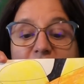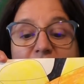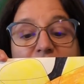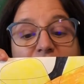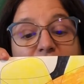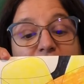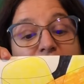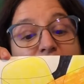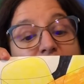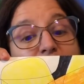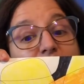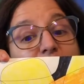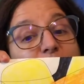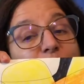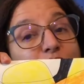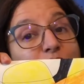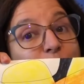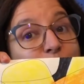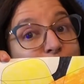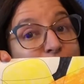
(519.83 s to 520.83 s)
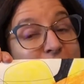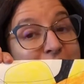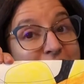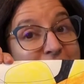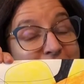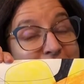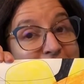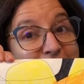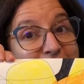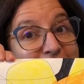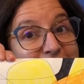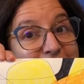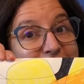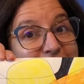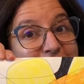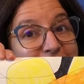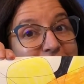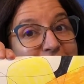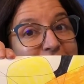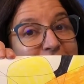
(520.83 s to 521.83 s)
not 3,
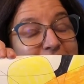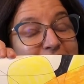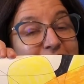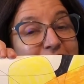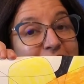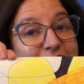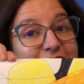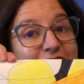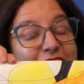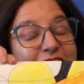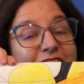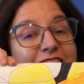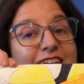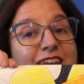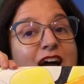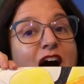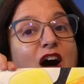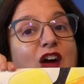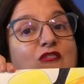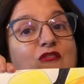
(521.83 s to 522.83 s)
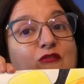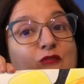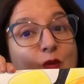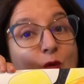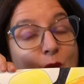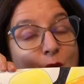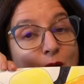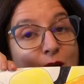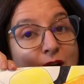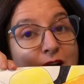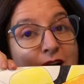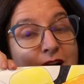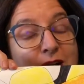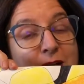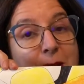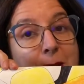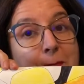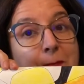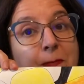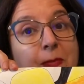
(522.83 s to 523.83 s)
not 4,
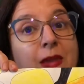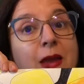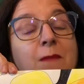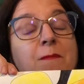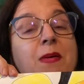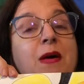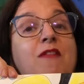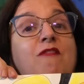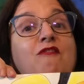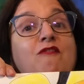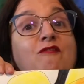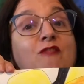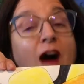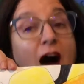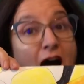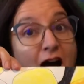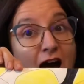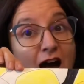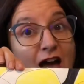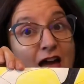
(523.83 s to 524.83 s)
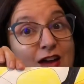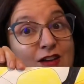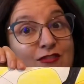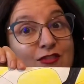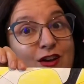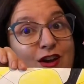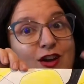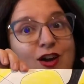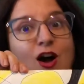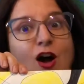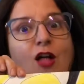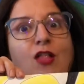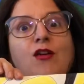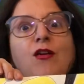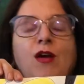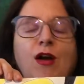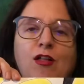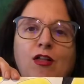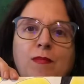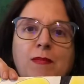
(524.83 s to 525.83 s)
but 5 color
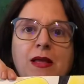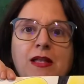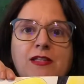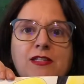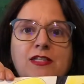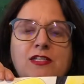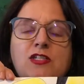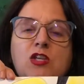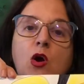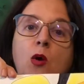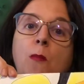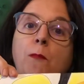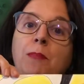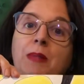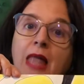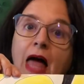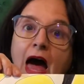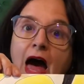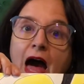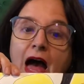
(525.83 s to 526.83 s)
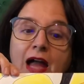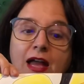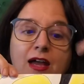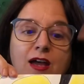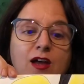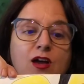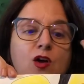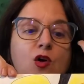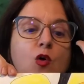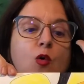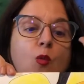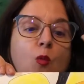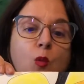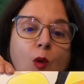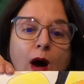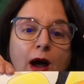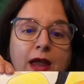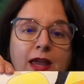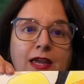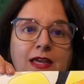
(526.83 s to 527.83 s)
elements. So black,
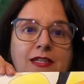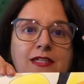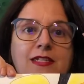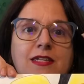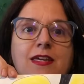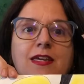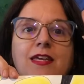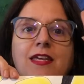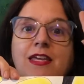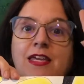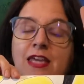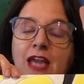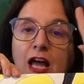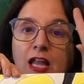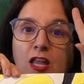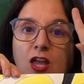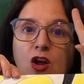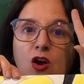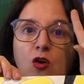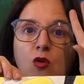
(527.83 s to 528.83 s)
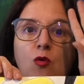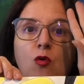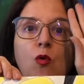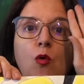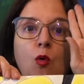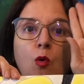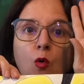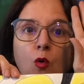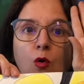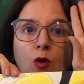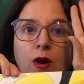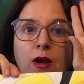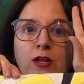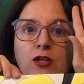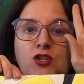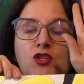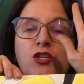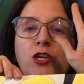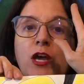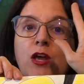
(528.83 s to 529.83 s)
white, yellow,
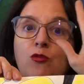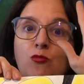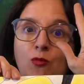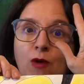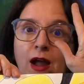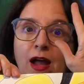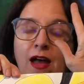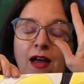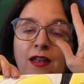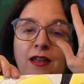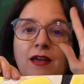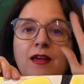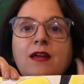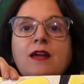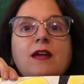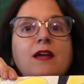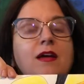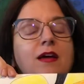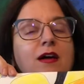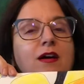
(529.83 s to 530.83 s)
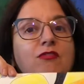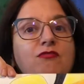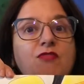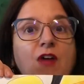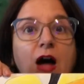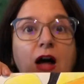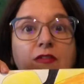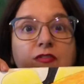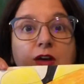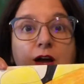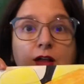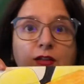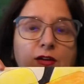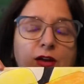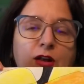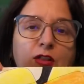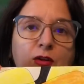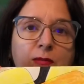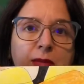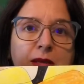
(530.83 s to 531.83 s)
orange, and red. 5 color
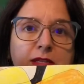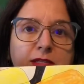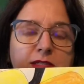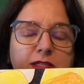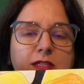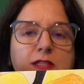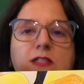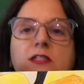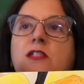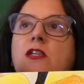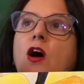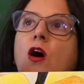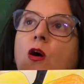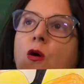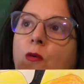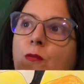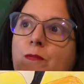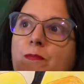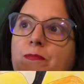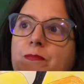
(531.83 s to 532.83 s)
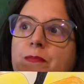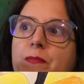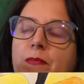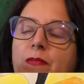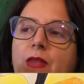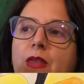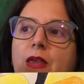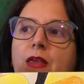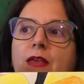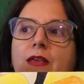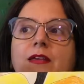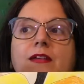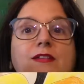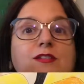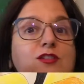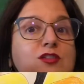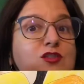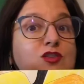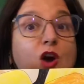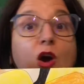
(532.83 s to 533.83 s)
elements. So
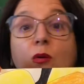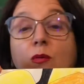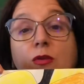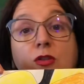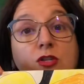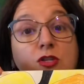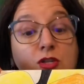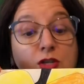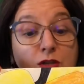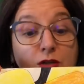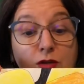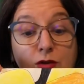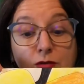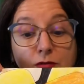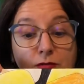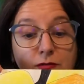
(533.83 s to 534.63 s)
start with 2.